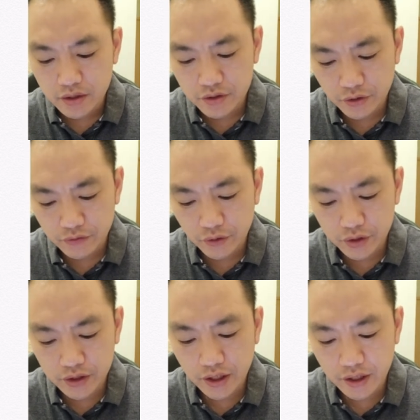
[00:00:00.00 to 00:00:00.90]
So
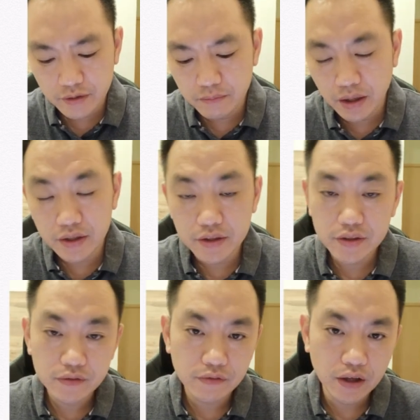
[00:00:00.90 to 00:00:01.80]
14a
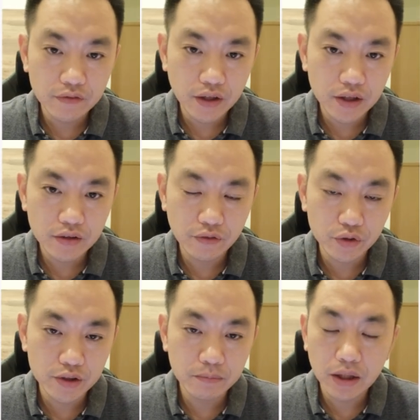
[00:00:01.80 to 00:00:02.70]
minus 5a,
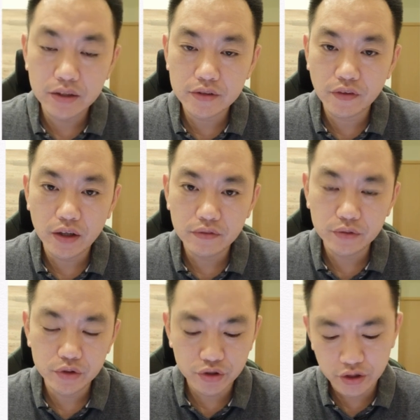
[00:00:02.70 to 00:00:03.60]
14 minus
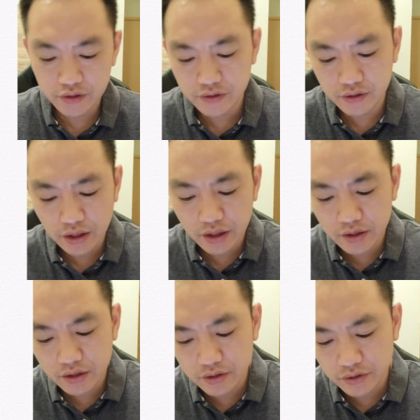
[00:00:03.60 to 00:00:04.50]
5, which is
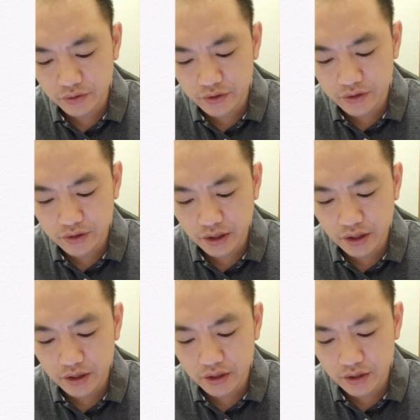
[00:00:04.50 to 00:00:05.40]
9, so it's
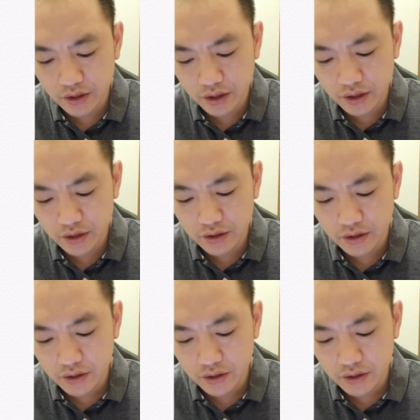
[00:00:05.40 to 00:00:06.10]
9a,